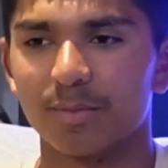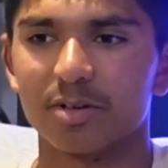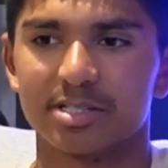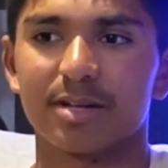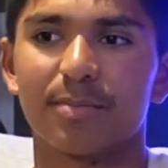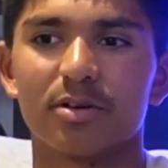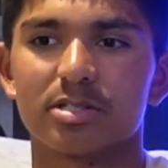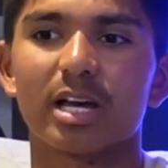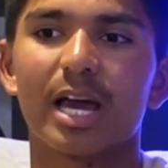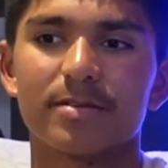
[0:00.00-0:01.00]
Motta said
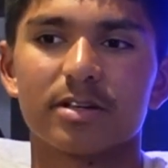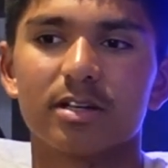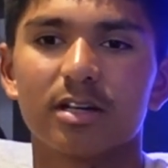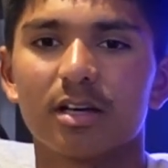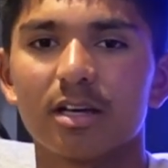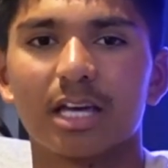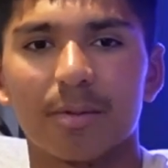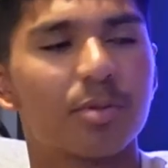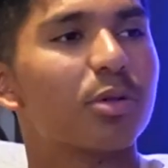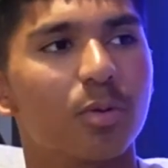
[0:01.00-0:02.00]
post-game? He said, we
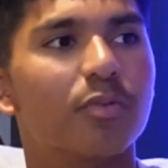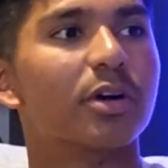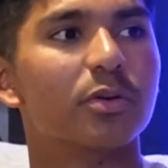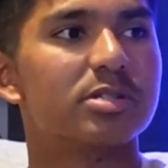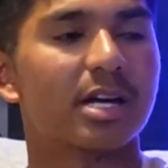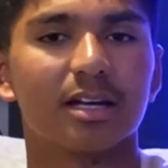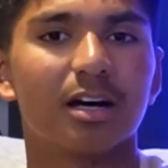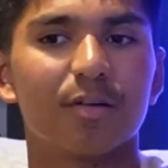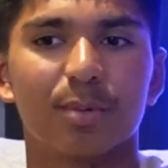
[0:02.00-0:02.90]
thought we were very good second half,